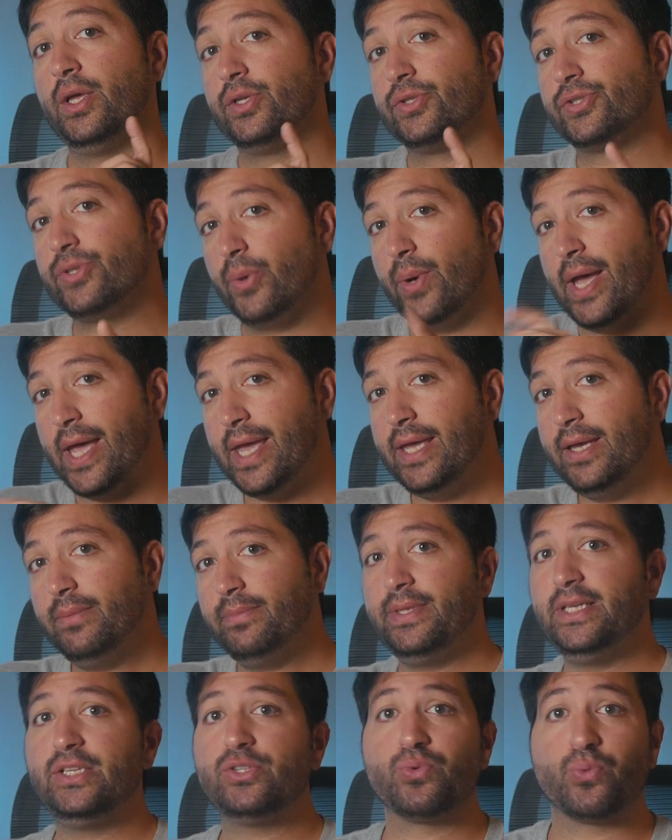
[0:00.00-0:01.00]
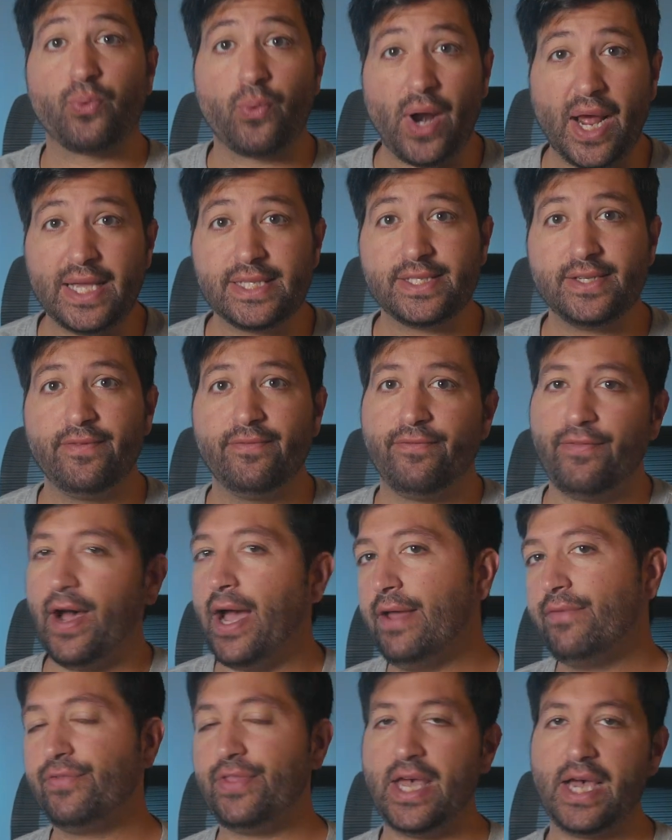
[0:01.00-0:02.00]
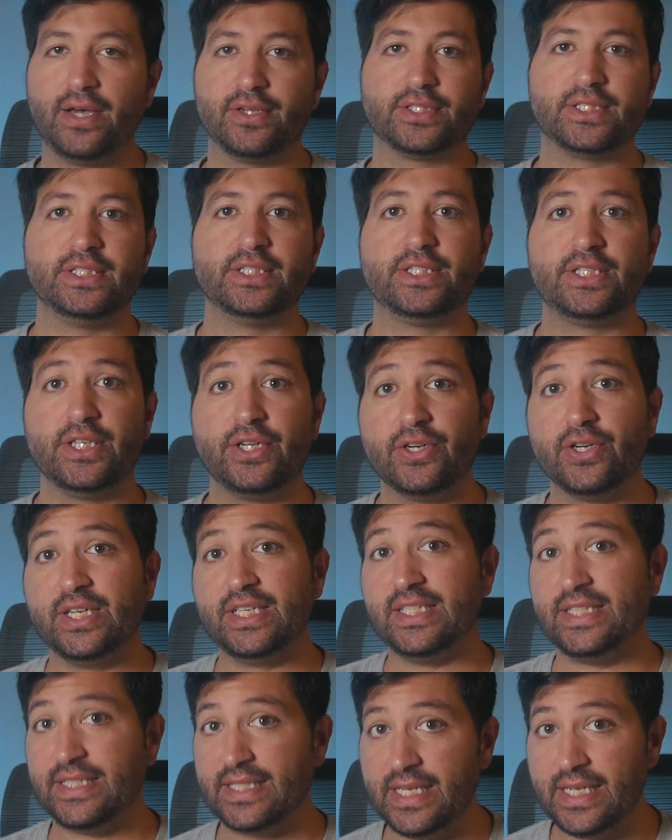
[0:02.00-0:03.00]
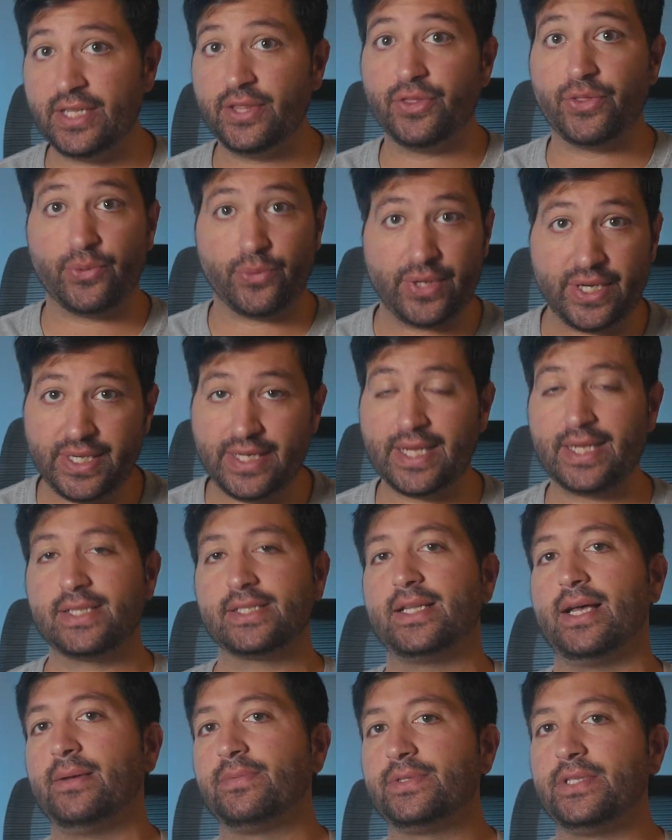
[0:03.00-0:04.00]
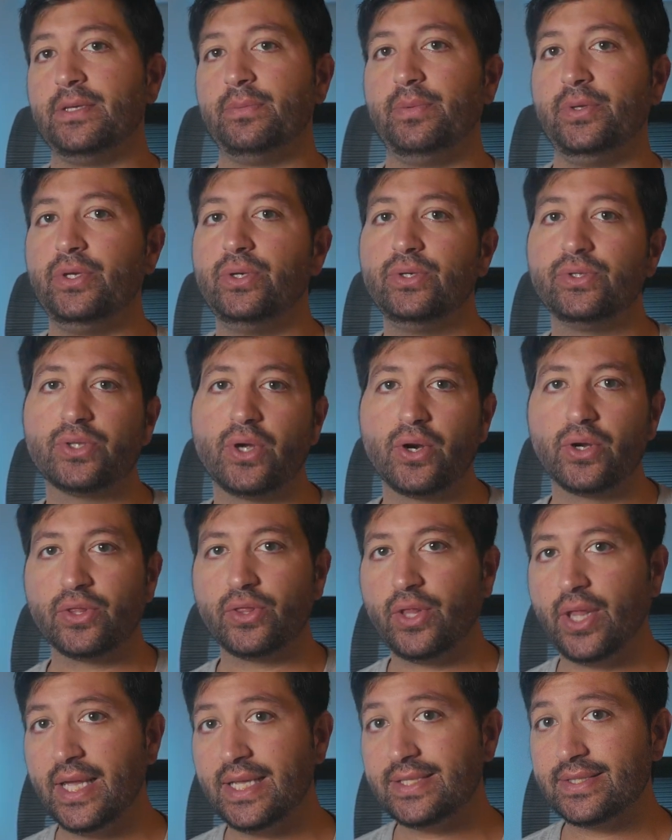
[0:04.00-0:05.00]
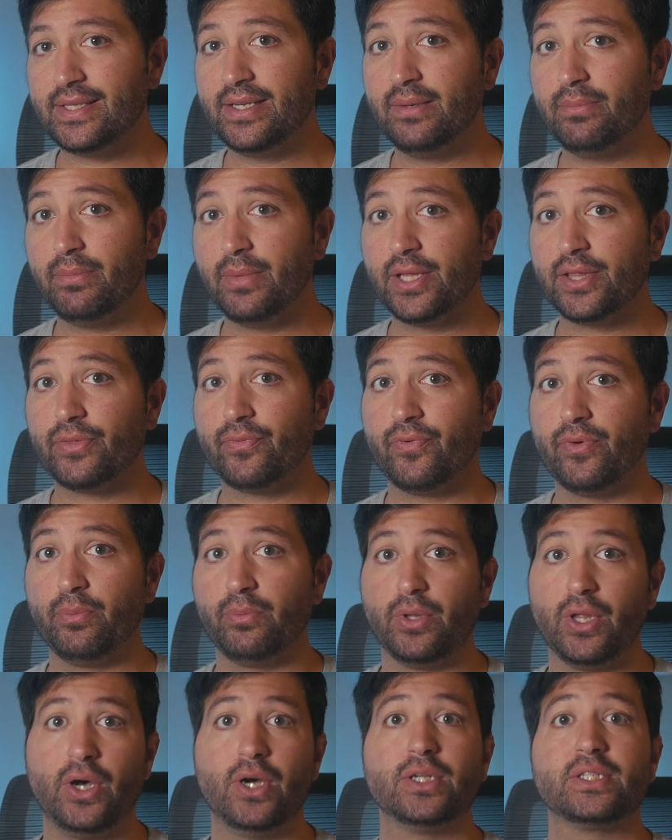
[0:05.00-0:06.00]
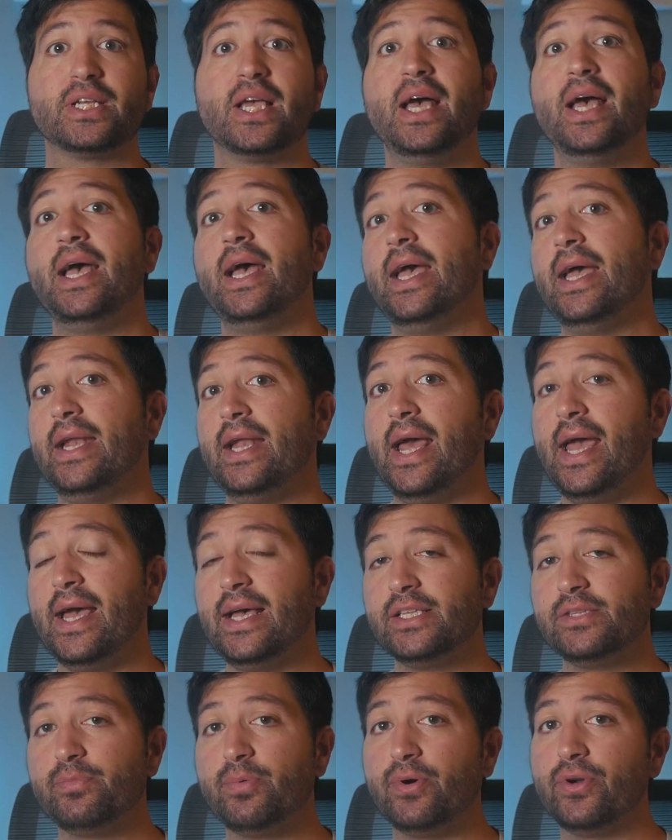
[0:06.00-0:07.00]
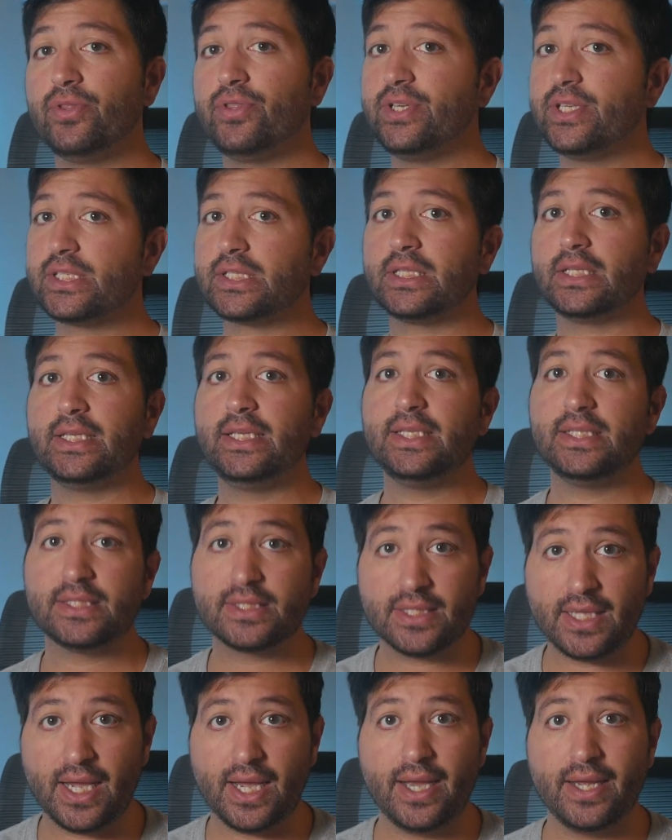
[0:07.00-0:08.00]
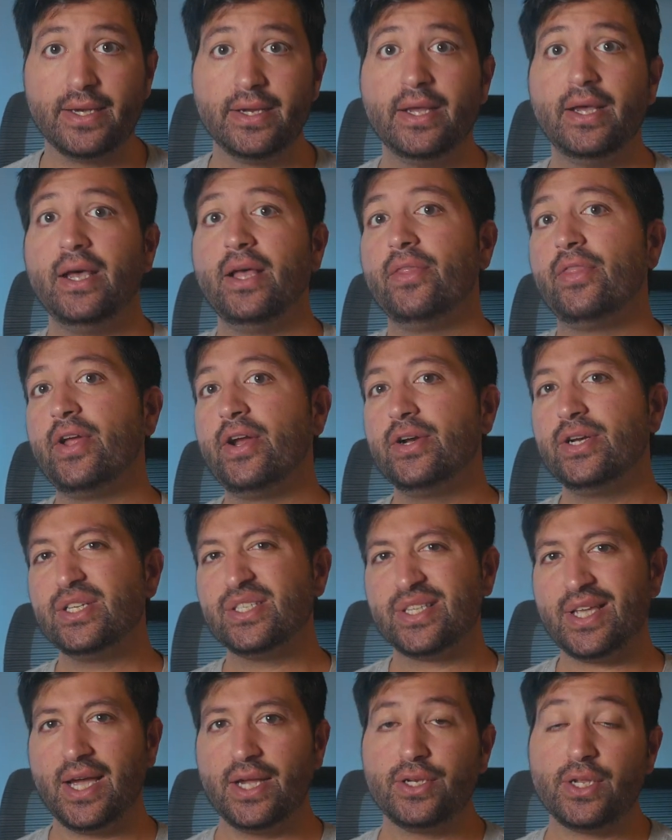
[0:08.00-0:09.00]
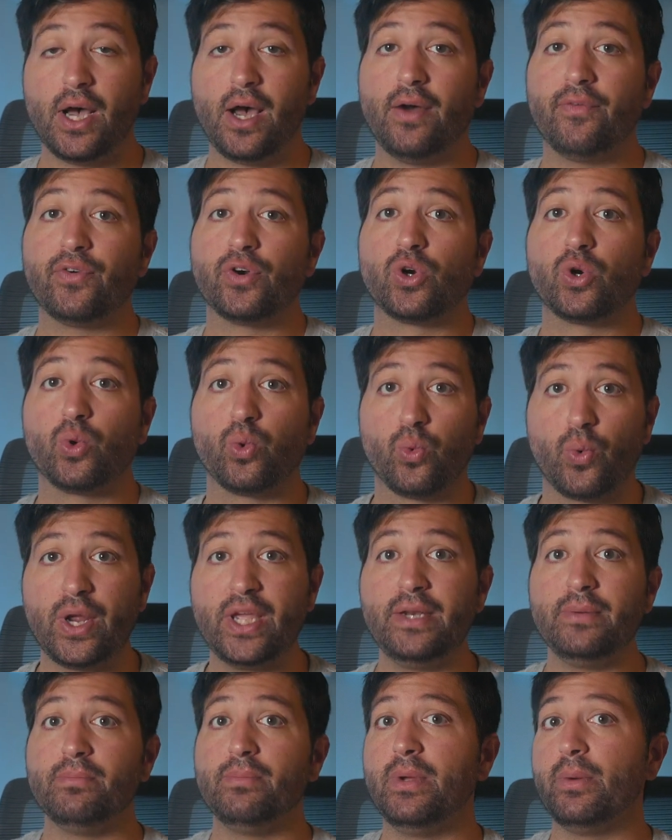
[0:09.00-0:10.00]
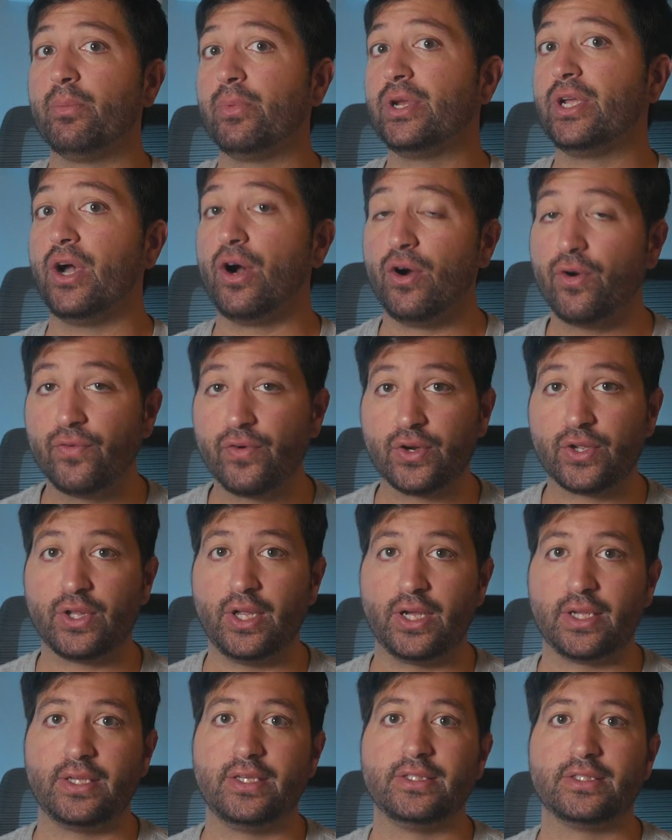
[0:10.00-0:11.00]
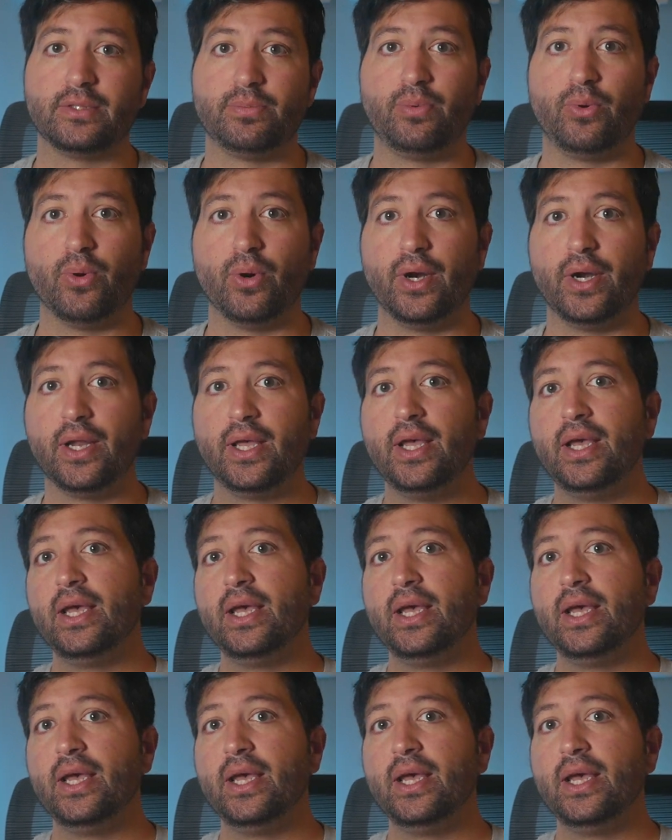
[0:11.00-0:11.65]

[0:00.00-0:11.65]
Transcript: So AMD's Ryzen 5000 series Zen 3 desktop CPUs are less than a month from launch, and as per this leaked slide, they're designed to offer great memory overclocking support.